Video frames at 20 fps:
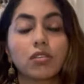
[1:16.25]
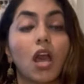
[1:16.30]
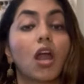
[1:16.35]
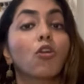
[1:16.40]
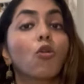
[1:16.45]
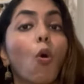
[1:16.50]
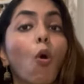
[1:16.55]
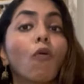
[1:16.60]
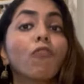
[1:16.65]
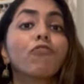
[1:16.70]
are
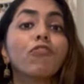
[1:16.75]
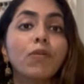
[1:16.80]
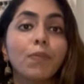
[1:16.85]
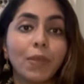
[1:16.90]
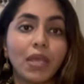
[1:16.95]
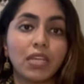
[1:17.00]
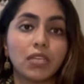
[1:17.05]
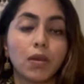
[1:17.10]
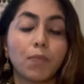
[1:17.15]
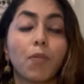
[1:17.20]
often
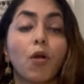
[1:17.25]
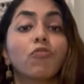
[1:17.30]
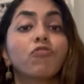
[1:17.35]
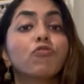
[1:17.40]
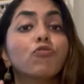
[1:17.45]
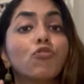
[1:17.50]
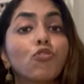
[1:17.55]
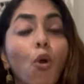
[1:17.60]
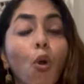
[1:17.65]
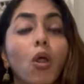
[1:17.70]
made up of
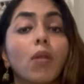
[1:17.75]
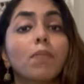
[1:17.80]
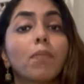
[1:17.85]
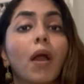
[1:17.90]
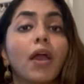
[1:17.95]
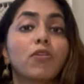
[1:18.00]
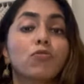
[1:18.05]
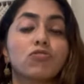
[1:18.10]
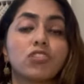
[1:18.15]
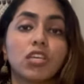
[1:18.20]

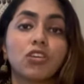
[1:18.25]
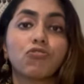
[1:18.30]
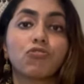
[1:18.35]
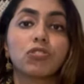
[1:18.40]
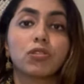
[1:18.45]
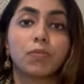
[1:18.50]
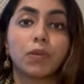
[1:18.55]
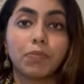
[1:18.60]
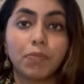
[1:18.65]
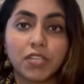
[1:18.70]

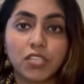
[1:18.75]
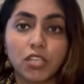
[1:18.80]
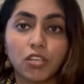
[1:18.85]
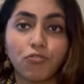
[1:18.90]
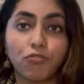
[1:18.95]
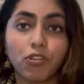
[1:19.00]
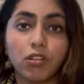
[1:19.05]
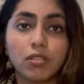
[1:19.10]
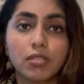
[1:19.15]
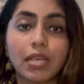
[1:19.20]
non-biodegradable
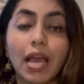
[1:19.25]
materials,